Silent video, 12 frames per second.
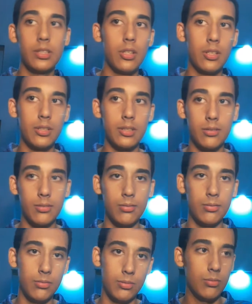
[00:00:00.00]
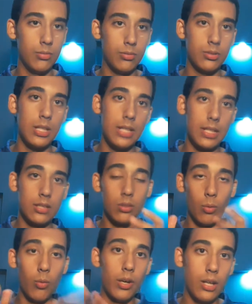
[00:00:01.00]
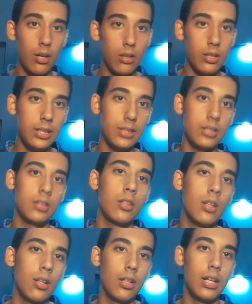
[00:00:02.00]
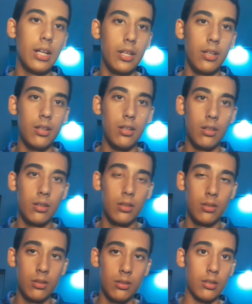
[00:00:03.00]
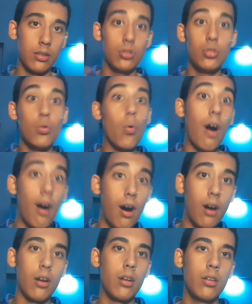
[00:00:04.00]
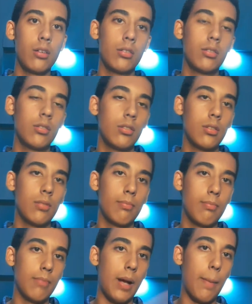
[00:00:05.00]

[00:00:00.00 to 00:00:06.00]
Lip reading: just to say that someone is, like you are a